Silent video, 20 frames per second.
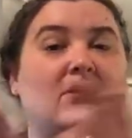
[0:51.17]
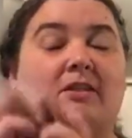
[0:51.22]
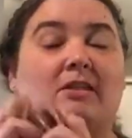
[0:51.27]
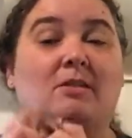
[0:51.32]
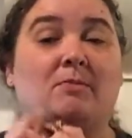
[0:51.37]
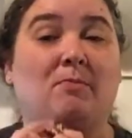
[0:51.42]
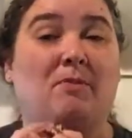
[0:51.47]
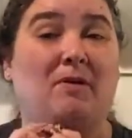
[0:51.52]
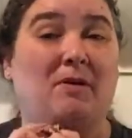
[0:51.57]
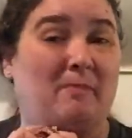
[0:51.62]
this
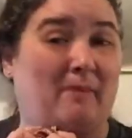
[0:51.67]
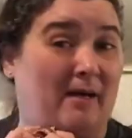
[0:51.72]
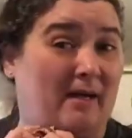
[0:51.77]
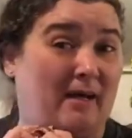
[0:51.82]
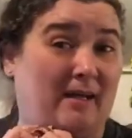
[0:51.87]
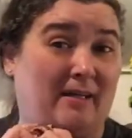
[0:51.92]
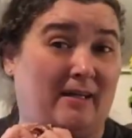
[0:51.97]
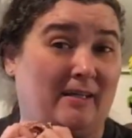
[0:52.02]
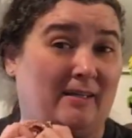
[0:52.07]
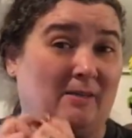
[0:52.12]
point by
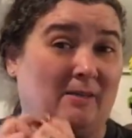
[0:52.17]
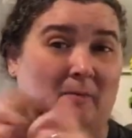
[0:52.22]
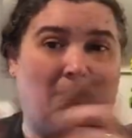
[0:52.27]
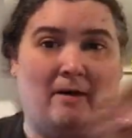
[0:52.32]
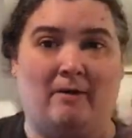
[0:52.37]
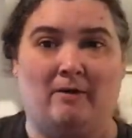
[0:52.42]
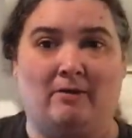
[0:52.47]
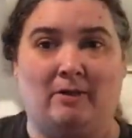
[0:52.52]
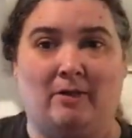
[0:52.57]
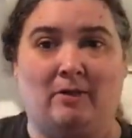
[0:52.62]
hanging them
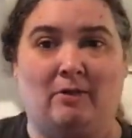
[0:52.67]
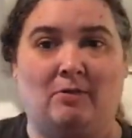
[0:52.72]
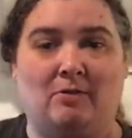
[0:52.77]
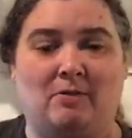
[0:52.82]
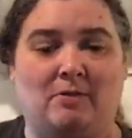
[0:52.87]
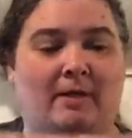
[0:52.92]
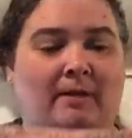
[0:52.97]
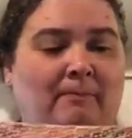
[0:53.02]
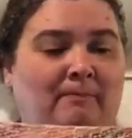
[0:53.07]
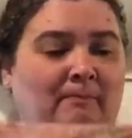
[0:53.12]
out on the
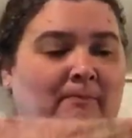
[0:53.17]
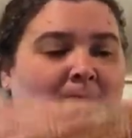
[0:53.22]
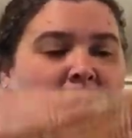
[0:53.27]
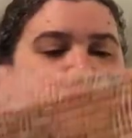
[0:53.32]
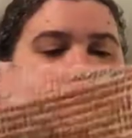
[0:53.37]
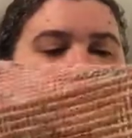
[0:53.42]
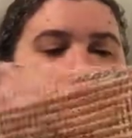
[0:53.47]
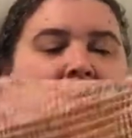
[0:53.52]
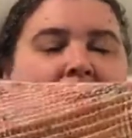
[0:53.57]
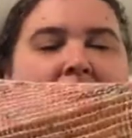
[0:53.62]
clothesline.
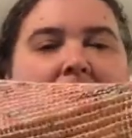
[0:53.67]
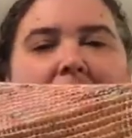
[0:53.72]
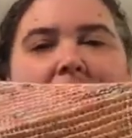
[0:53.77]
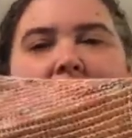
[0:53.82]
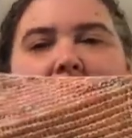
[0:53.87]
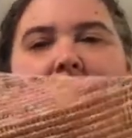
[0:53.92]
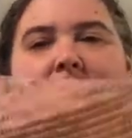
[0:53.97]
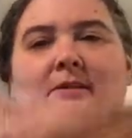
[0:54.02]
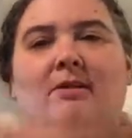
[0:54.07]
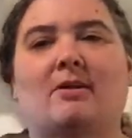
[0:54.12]

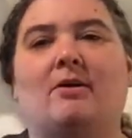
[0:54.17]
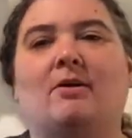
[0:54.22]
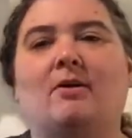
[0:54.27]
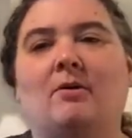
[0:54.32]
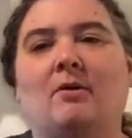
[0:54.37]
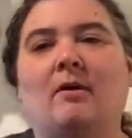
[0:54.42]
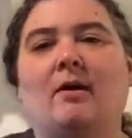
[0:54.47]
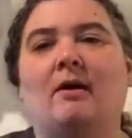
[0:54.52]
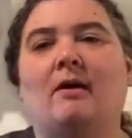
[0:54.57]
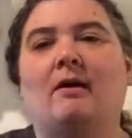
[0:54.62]
So